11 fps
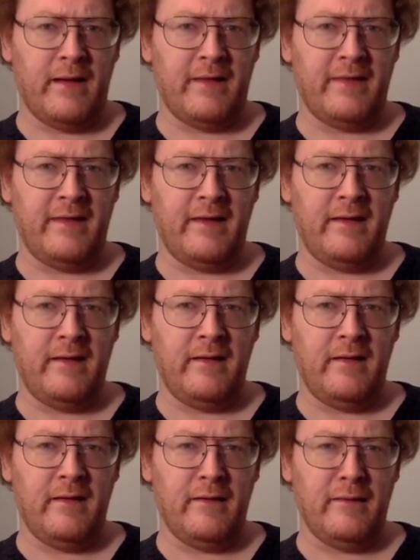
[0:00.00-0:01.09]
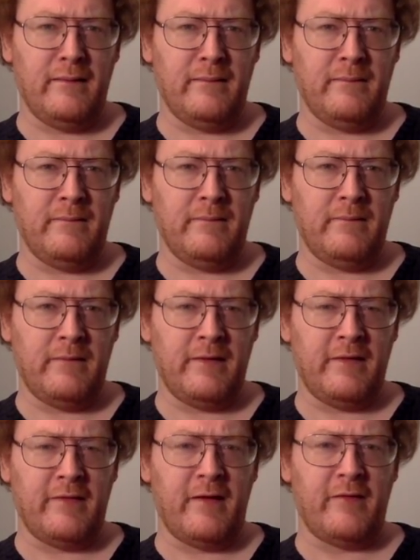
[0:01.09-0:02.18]
I think um, I
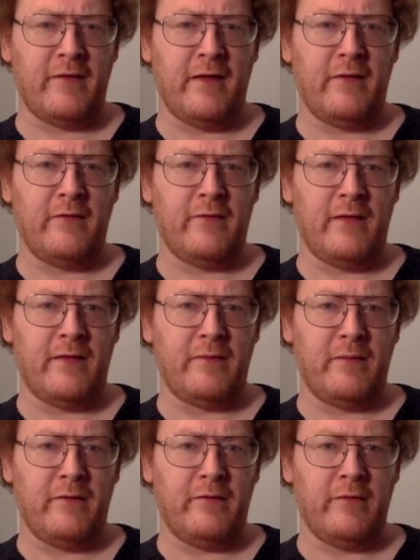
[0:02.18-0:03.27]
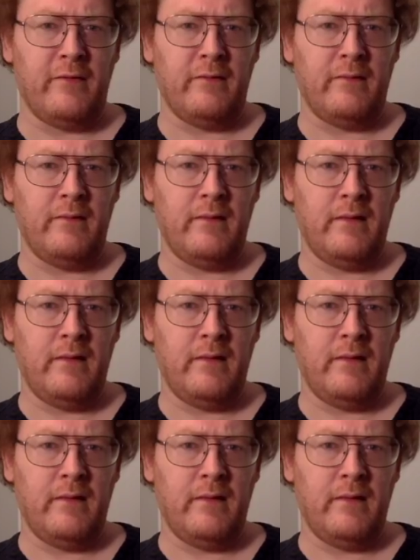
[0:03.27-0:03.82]
think it's Alexander is the last one I show,